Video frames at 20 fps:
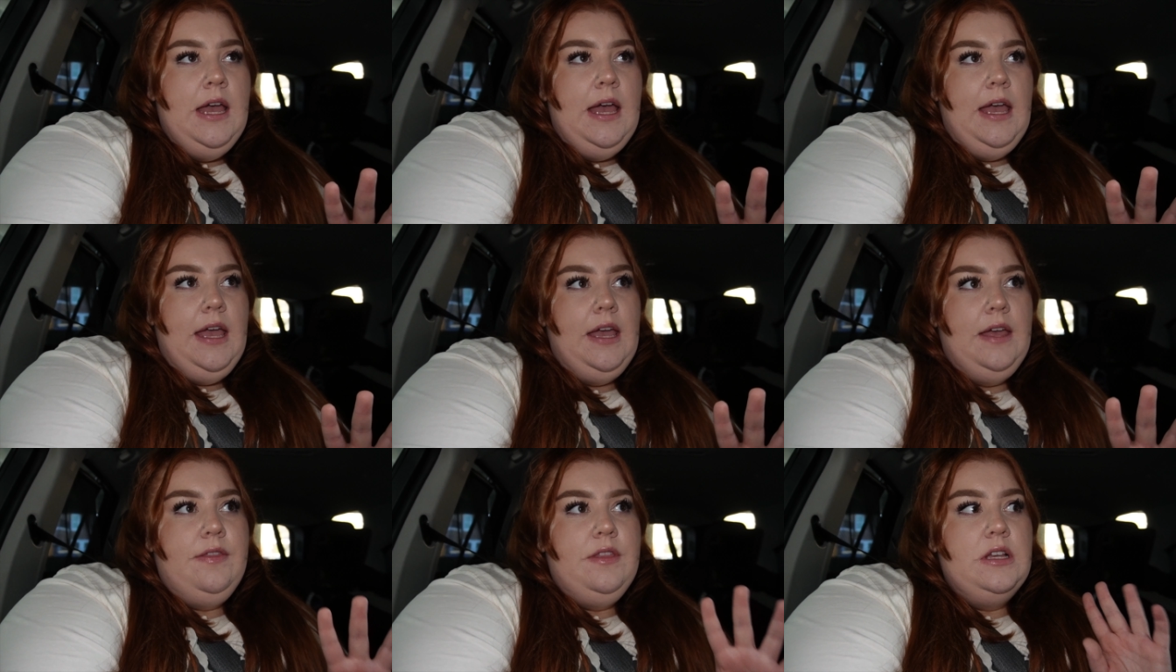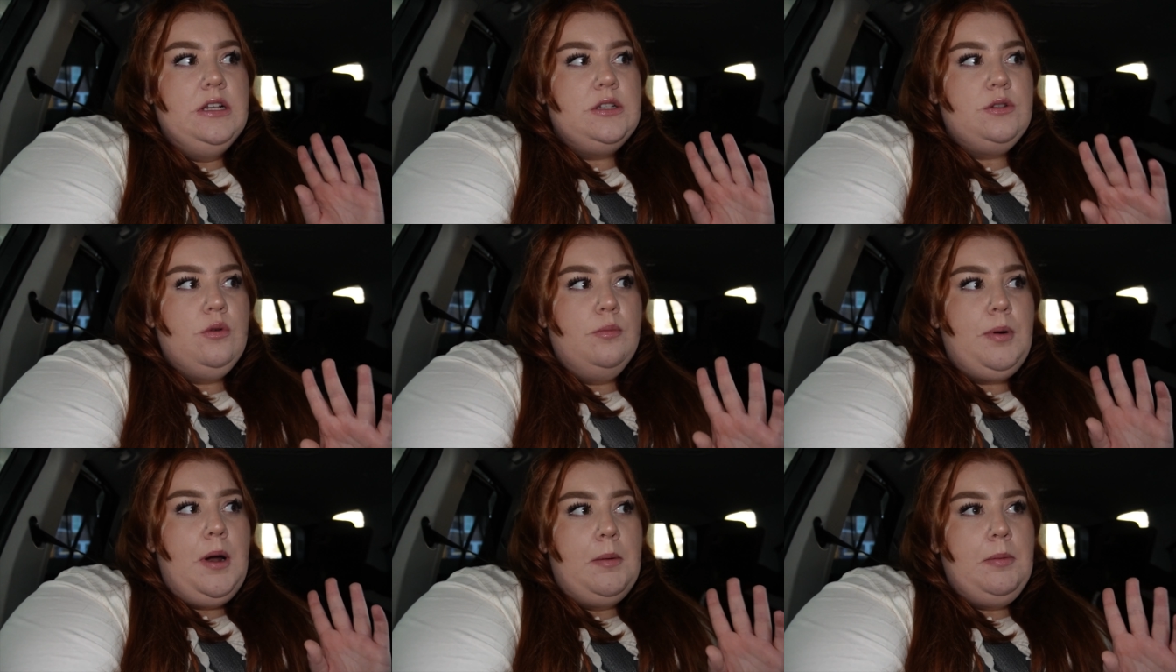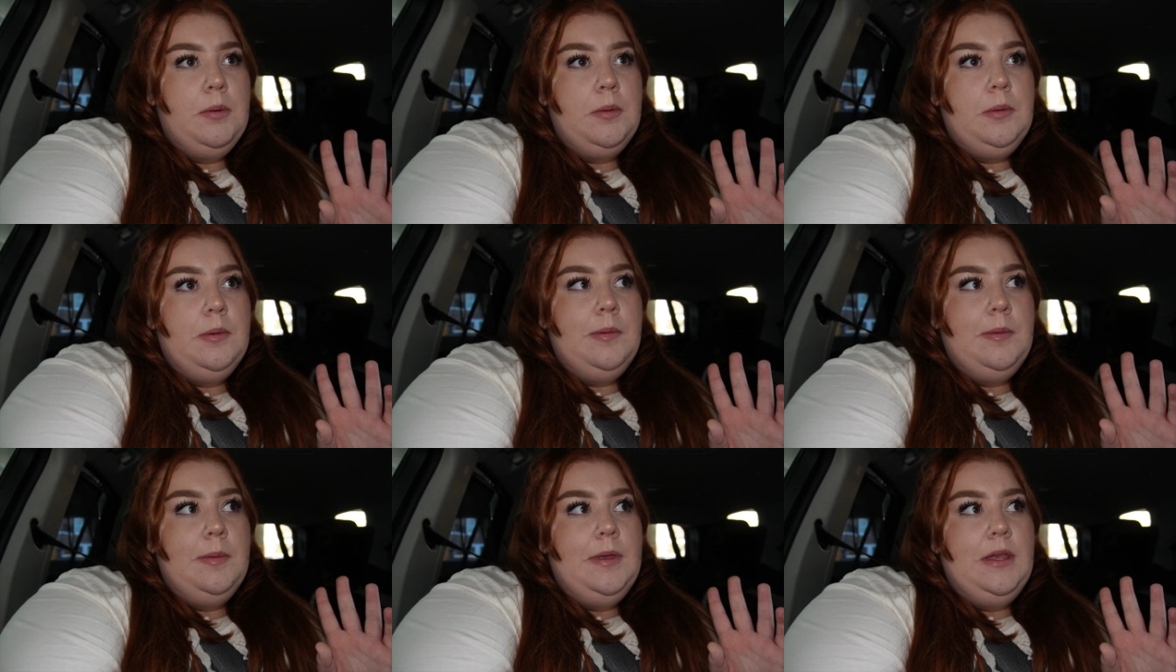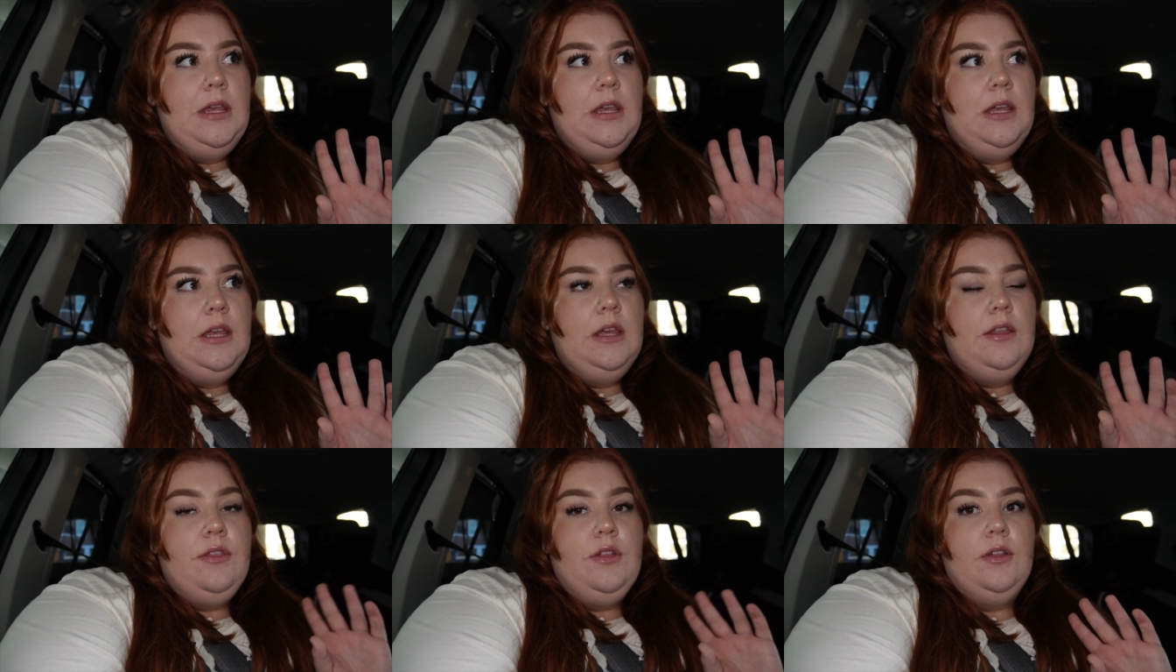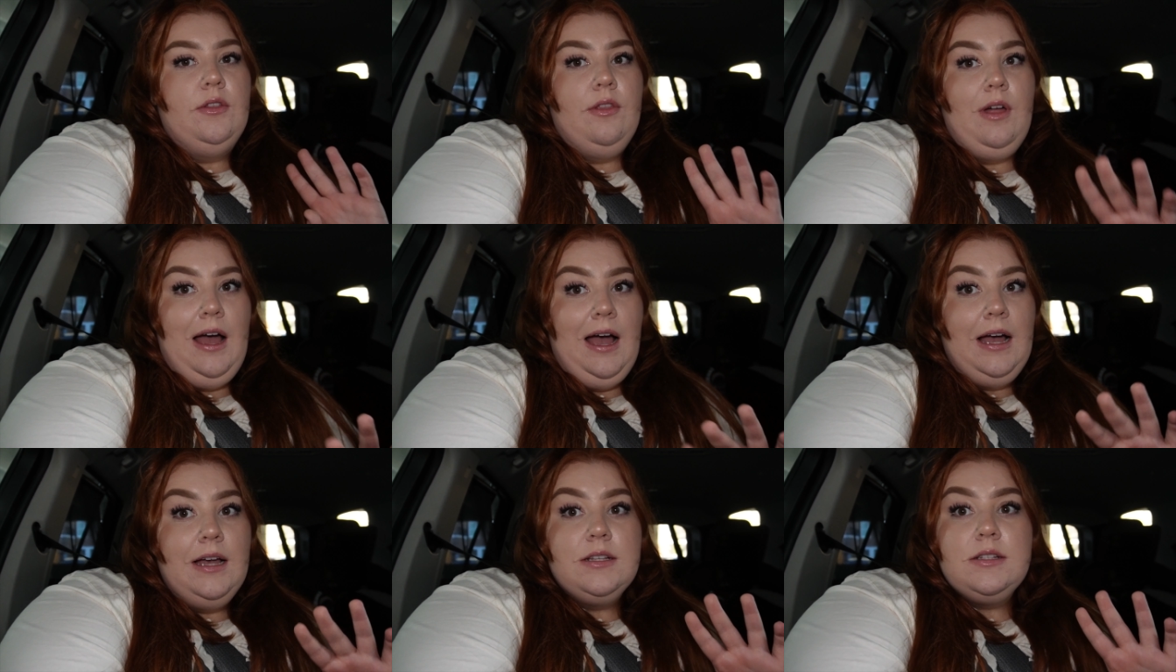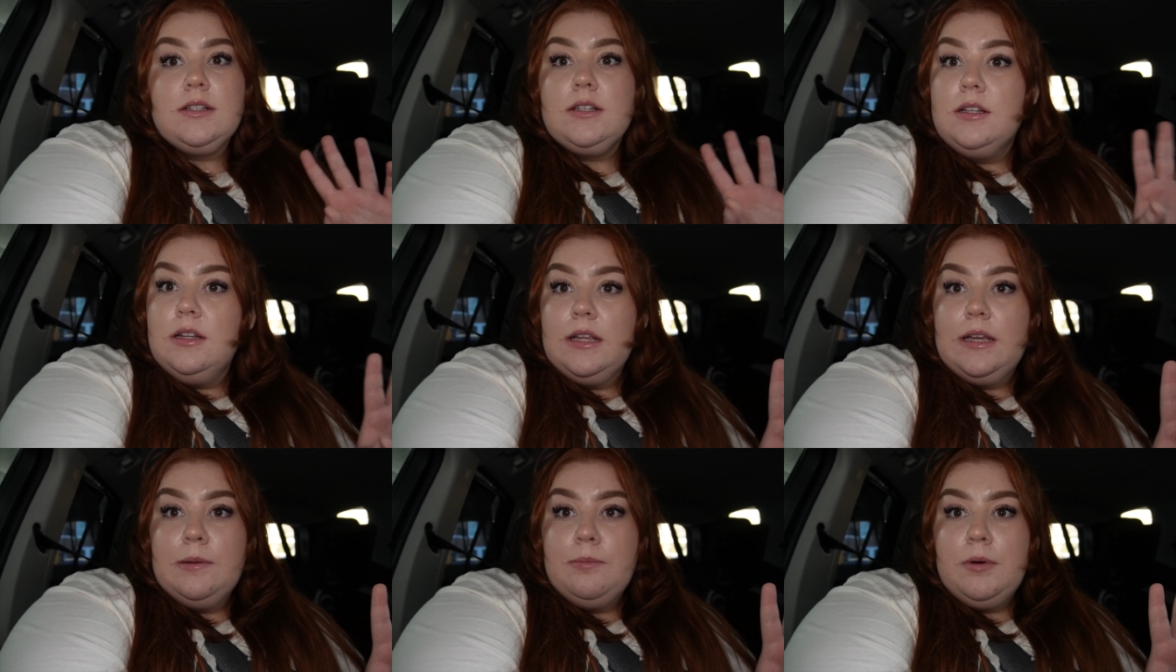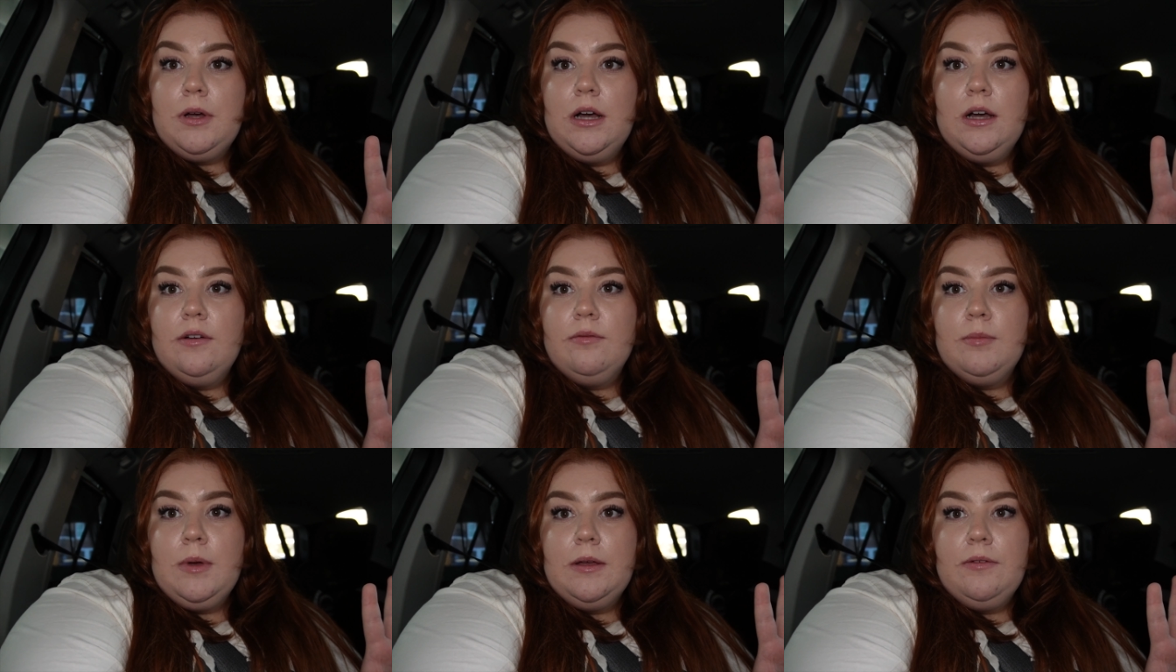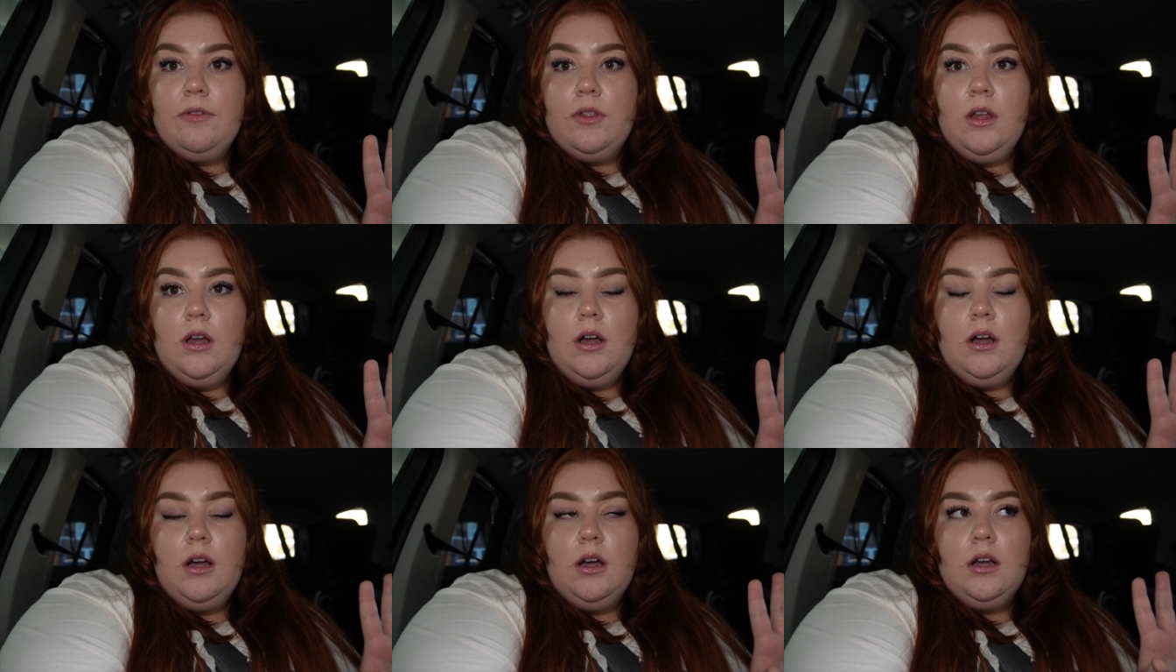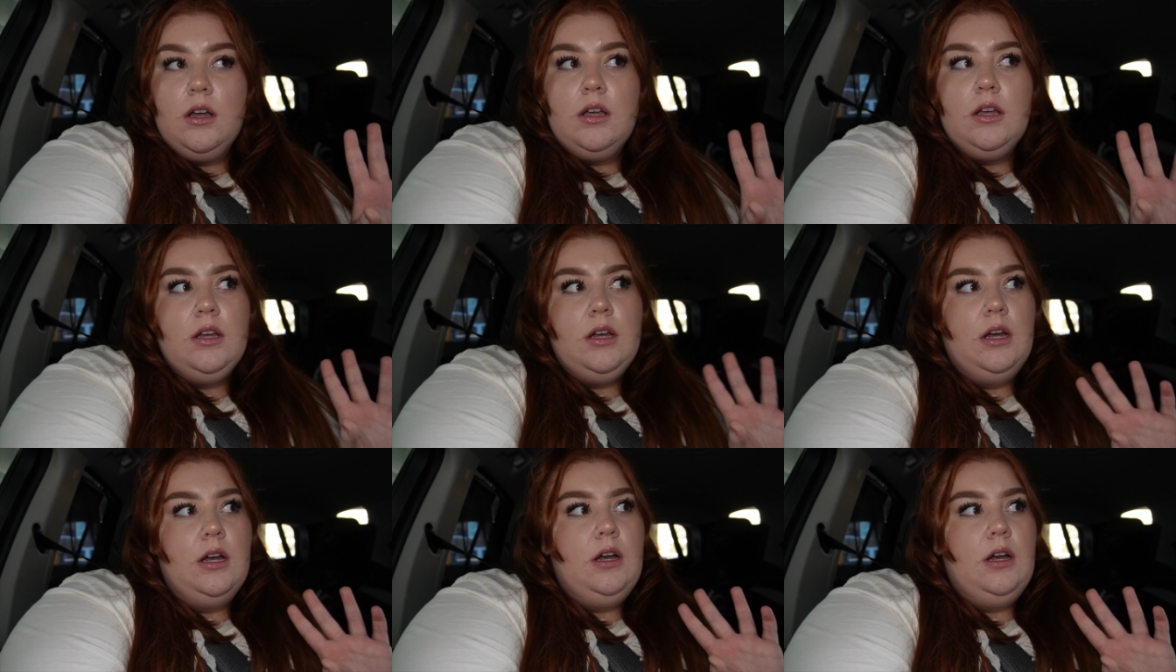And this will probably be the last clip of my vlog,